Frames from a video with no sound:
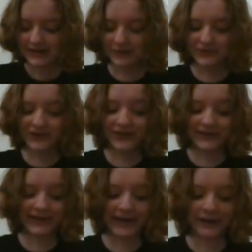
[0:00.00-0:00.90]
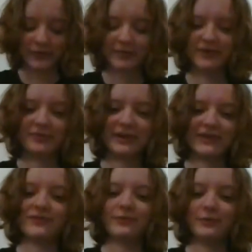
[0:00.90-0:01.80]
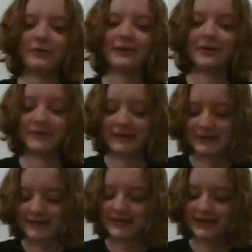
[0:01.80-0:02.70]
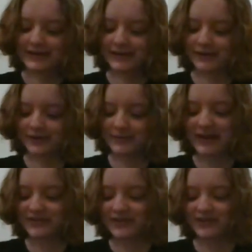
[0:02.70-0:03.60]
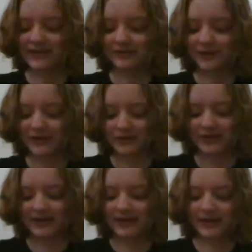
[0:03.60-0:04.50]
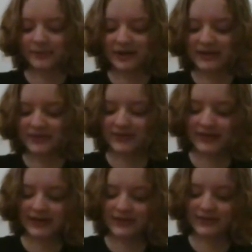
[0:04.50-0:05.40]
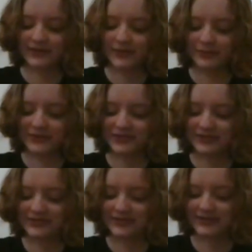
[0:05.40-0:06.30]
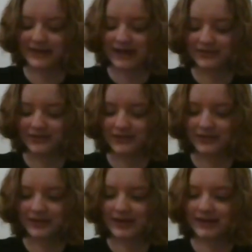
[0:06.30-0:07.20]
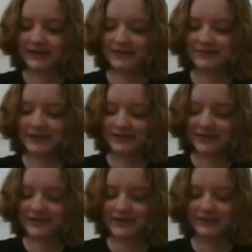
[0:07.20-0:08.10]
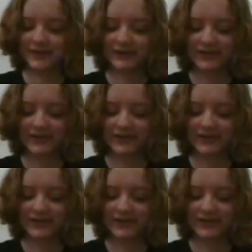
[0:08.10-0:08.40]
It was Donkey again, with a bunch of plates of food on him. You can imagine the scene that followed. The embraces, the kisses, the questions, the answers, the loving looks, and the fond